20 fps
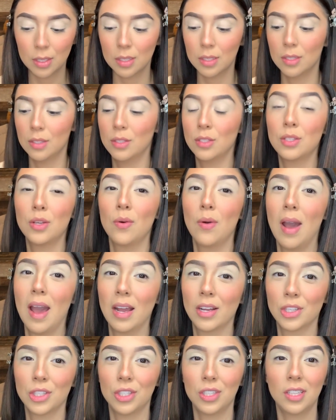So
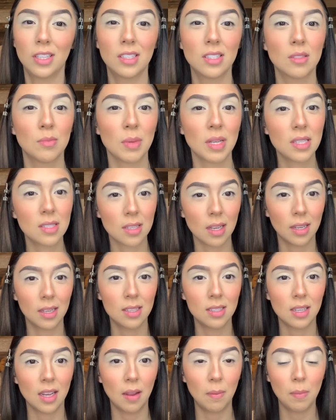actually, this is my second
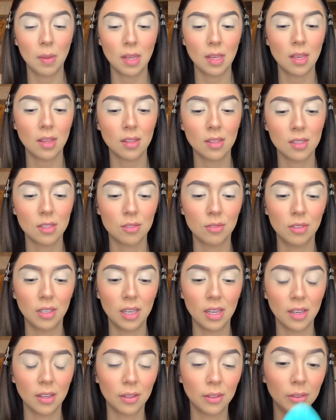time making this
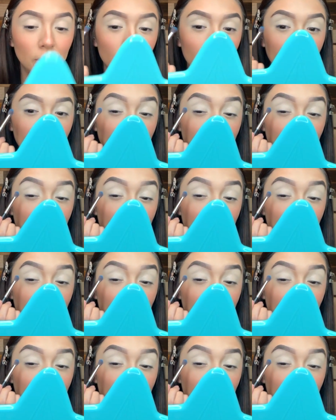video.